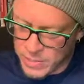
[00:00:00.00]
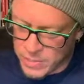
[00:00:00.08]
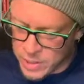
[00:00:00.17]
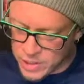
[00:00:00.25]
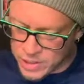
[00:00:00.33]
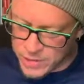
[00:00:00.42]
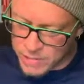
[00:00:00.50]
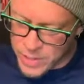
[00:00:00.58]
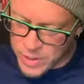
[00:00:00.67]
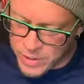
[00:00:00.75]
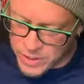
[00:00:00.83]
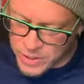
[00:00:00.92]
because of the
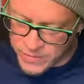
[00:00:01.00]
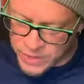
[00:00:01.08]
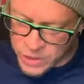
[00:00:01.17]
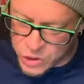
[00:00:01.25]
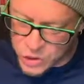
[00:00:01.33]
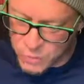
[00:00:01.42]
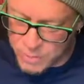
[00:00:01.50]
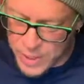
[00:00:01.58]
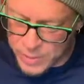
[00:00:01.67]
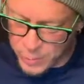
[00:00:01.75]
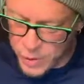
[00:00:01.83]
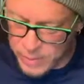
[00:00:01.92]
millions of additional
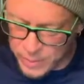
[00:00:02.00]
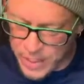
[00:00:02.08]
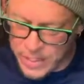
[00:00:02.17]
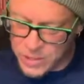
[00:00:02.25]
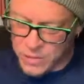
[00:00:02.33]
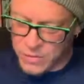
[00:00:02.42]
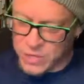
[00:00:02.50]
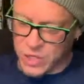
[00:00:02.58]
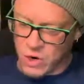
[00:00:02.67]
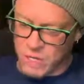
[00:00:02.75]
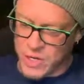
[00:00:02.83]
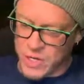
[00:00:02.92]
people it placed under the
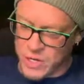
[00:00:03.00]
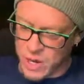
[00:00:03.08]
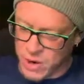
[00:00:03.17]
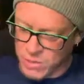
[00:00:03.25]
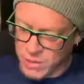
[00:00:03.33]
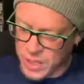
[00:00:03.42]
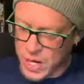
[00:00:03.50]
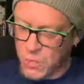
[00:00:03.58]
Soviet yoke.